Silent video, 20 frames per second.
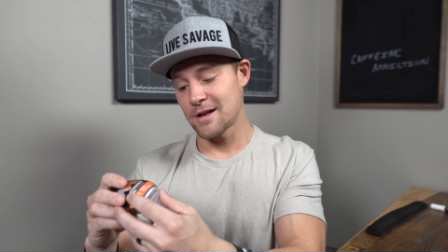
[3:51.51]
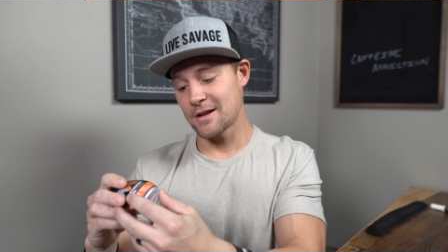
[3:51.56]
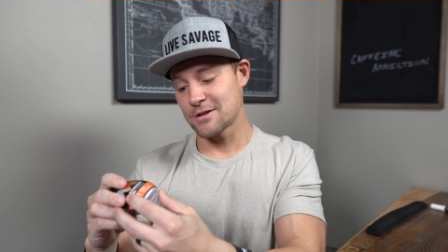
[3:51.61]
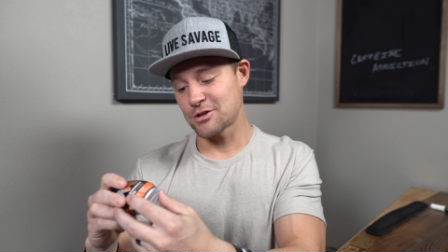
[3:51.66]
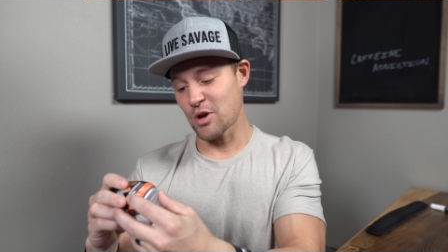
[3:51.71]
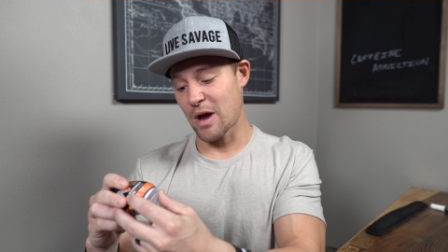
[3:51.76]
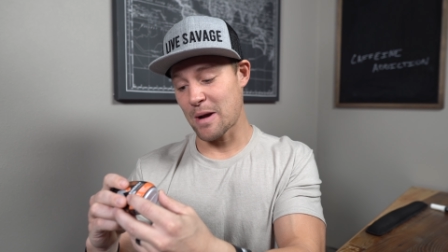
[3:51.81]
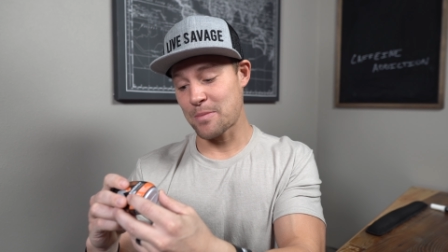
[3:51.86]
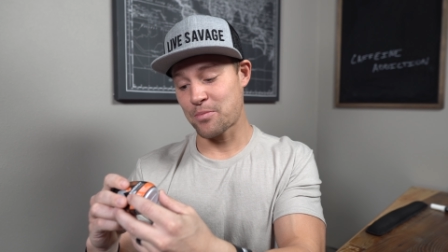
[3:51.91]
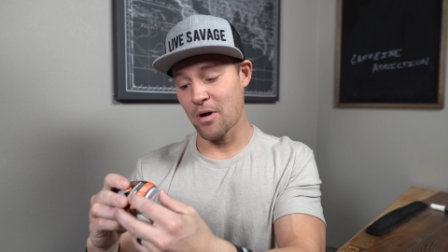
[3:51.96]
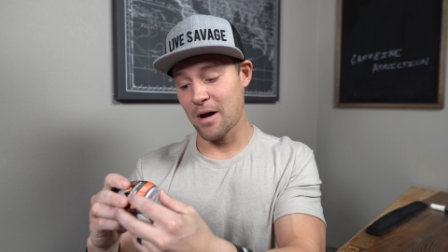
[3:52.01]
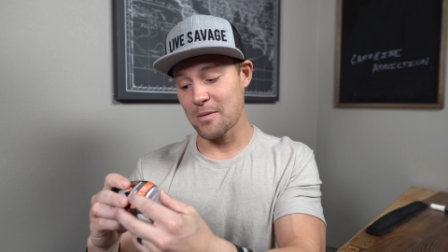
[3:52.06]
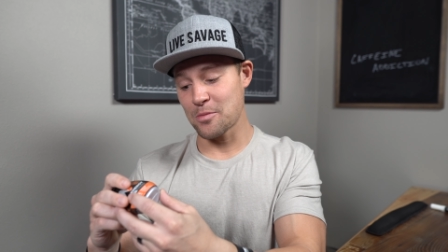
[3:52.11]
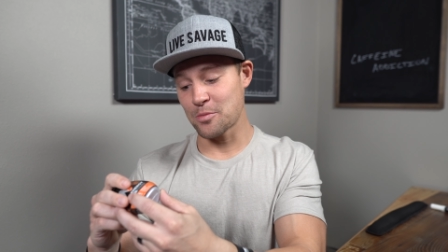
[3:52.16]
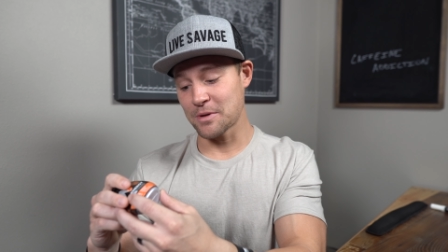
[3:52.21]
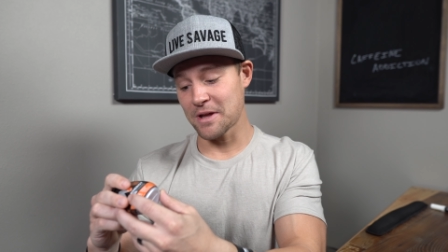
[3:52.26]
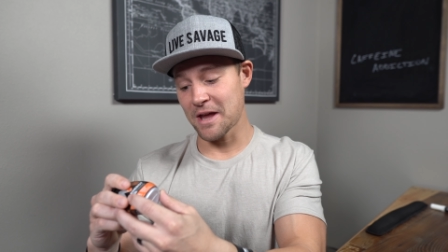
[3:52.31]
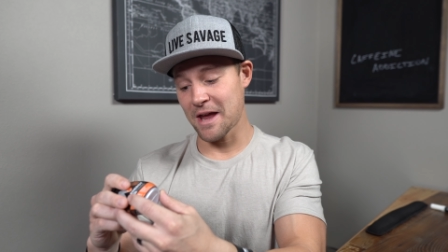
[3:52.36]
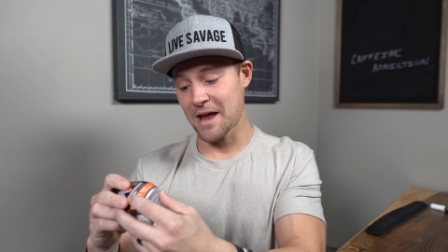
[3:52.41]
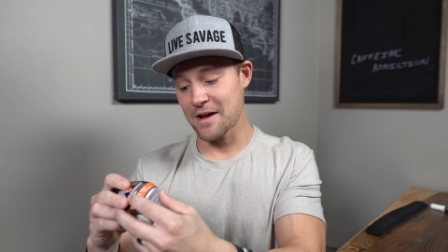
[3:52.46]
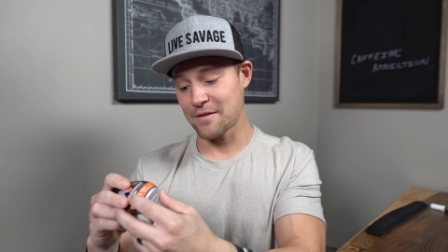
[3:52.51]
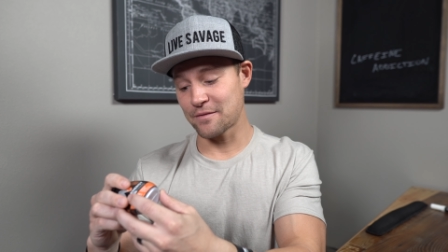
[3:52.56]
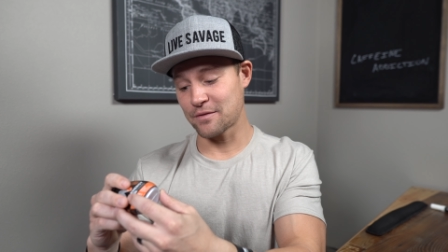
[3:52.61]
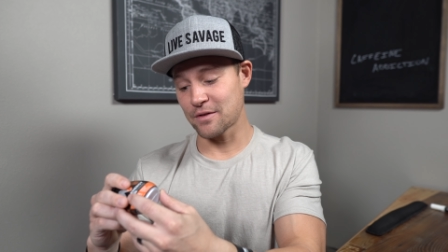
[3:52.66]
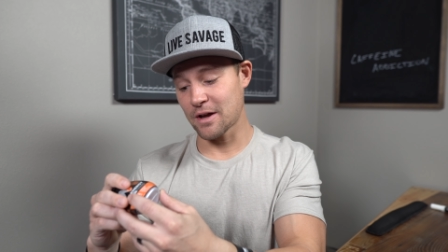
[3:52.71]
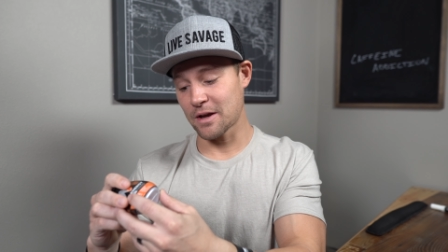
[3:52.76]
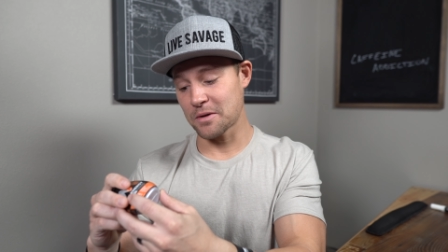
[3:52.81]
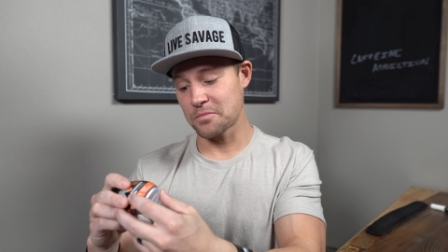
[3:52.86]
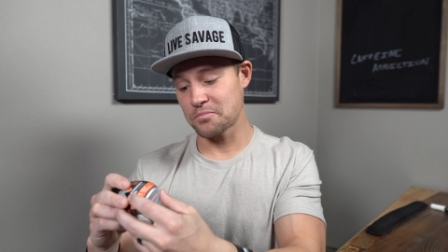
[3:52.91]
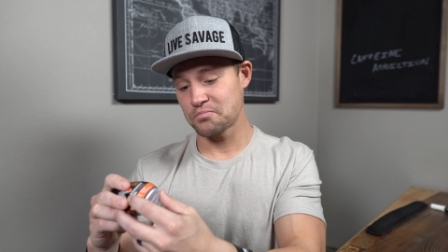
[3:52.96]
So I probably have
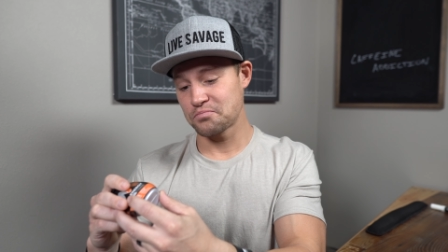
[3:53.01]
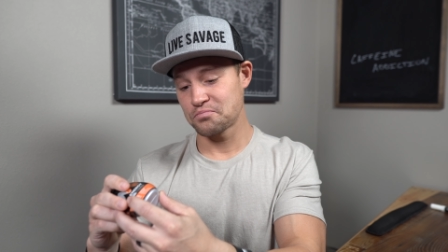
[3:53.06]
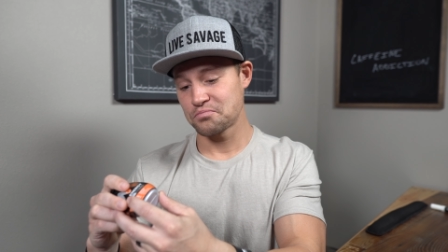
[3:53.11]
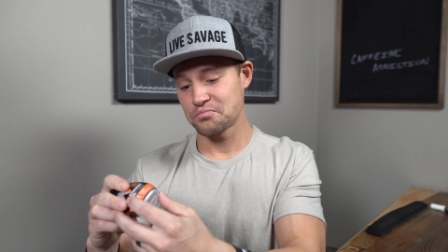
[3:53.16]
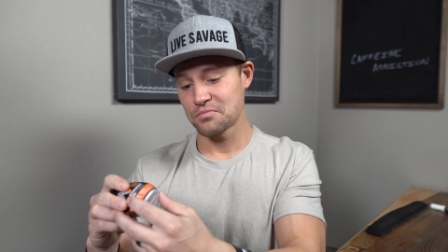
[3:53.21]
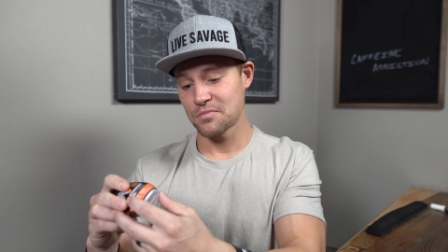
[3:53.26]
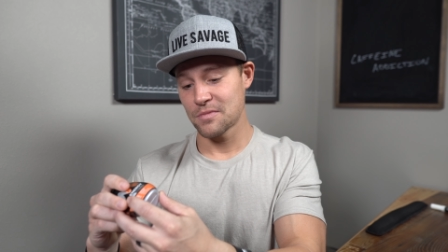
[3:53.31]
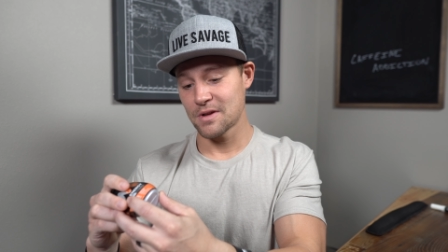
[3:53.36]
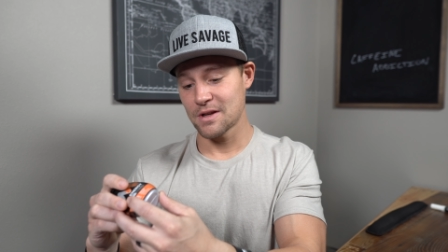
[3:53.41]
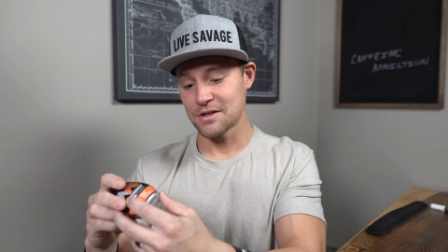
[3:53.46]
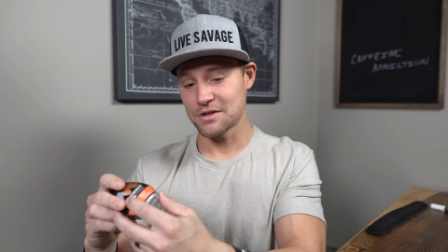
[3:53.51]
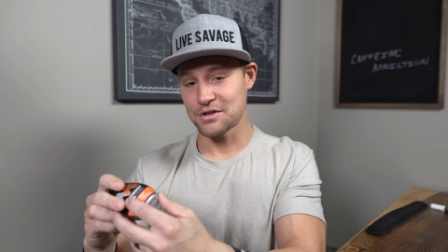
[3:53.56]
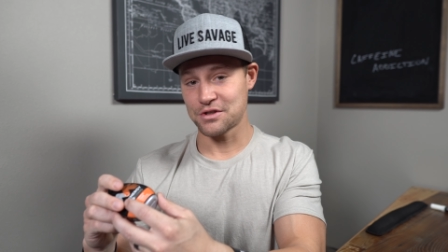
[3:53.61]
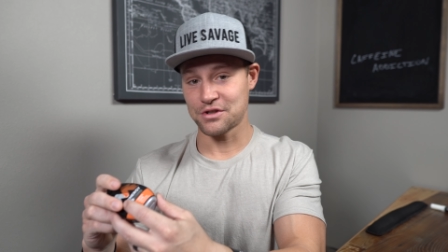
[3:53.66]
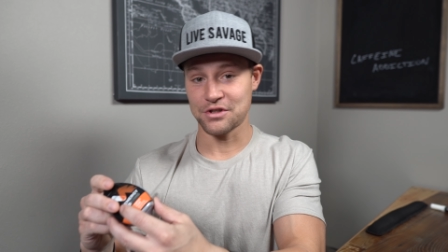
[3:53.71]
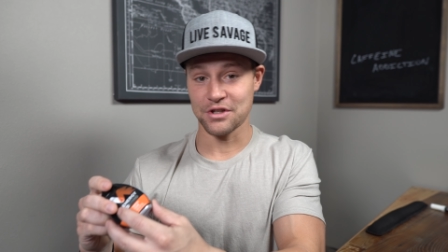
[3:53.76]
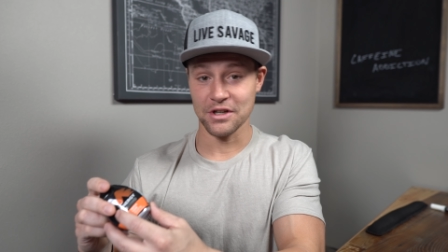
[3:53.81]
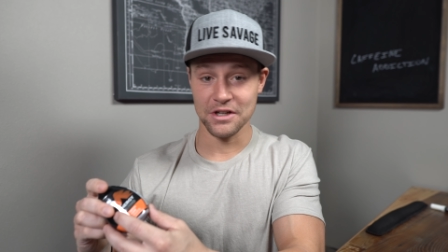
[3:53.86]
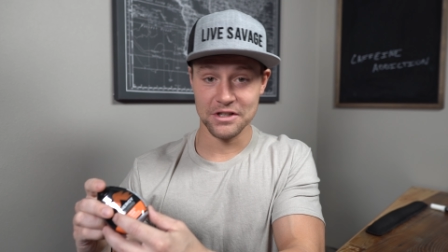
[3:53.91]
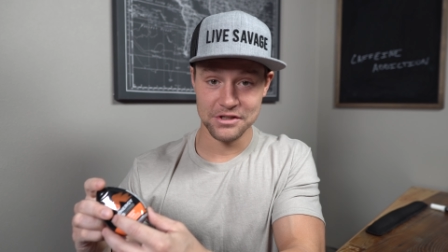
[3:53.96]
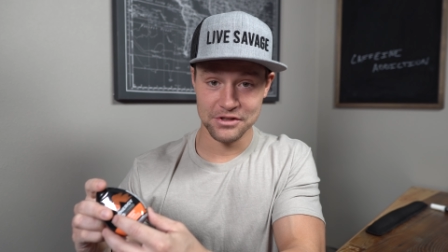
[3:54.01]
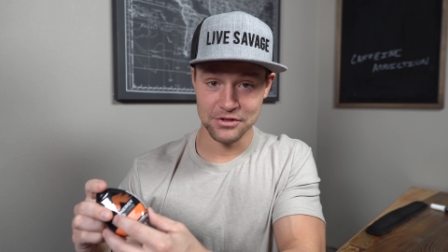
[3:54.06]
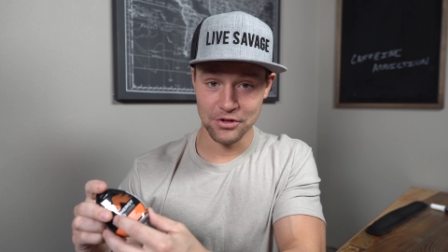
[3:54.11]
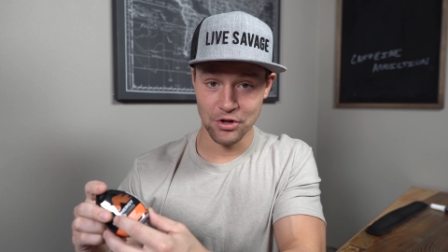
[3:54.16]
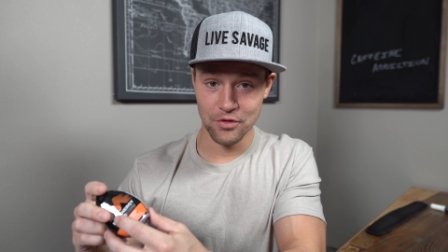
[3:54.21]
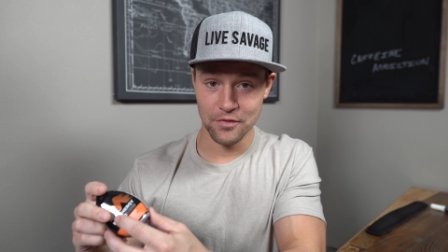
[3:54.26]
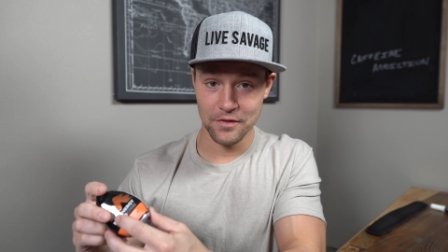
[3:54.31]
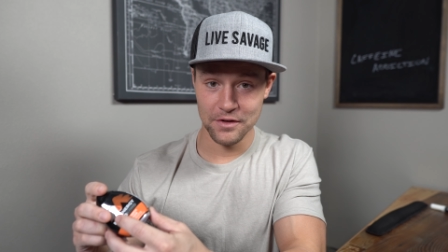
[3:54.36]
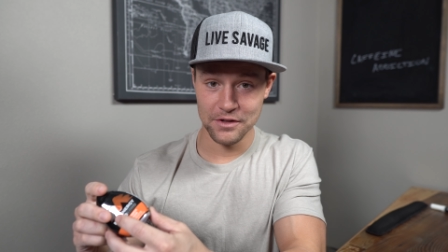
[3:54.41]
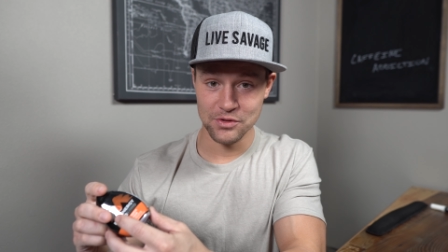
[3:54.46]
like six
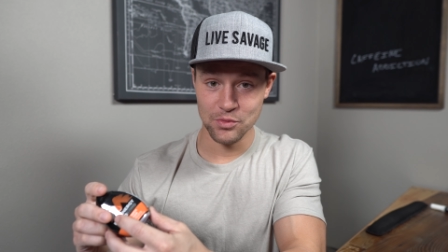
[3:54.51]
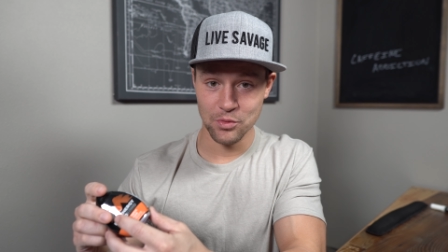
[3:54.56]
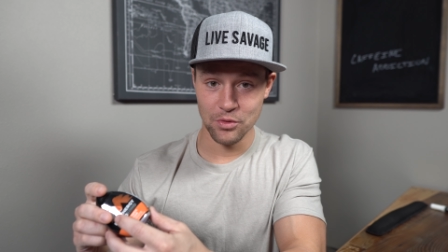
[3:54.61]
servings